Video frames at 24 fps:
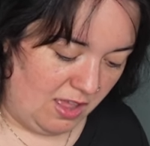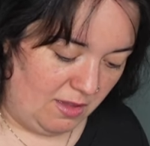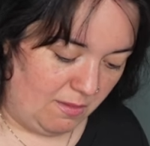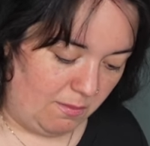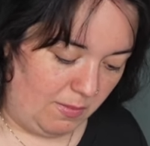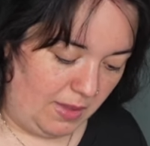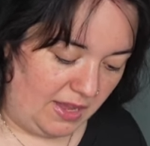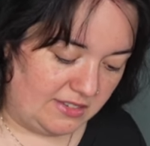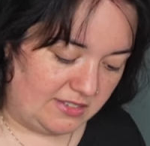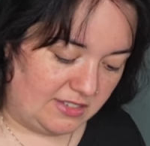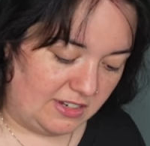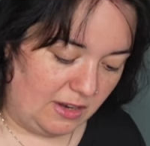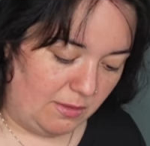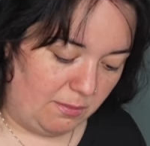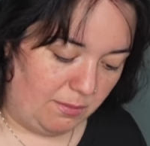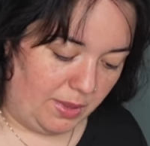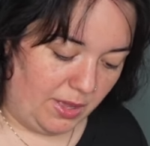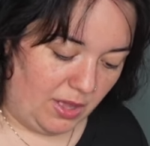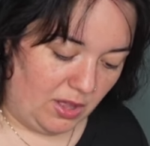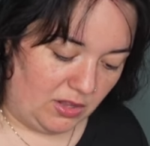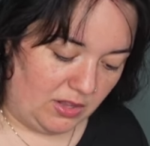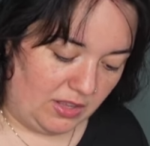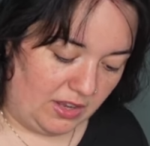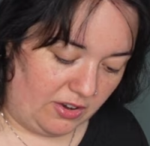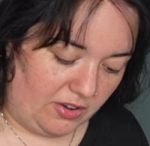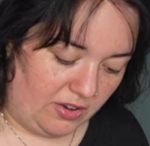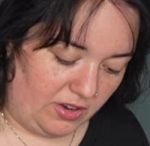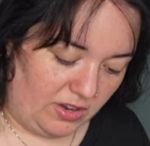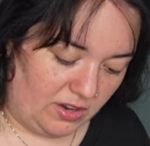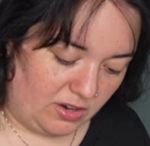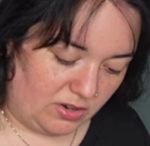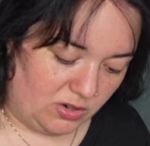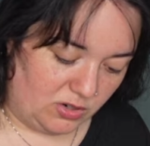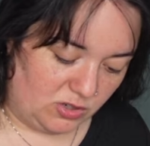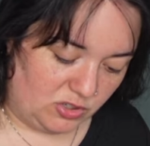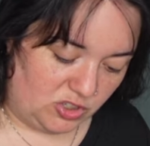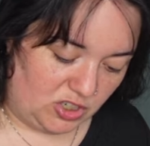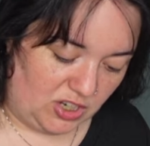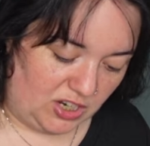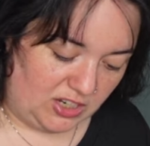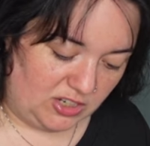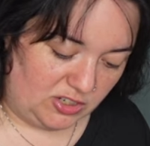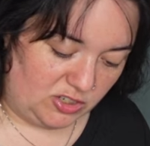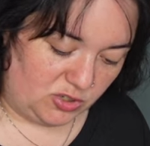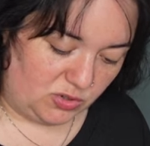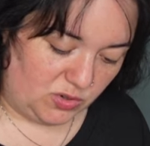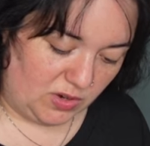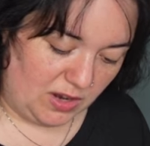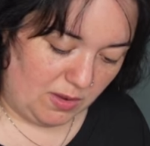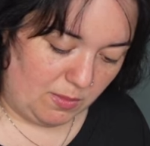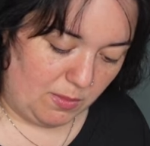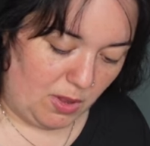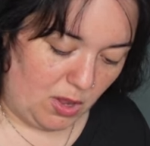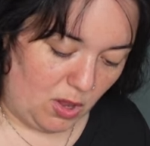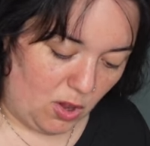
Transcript: Mason and Belle Laria Crochet Trim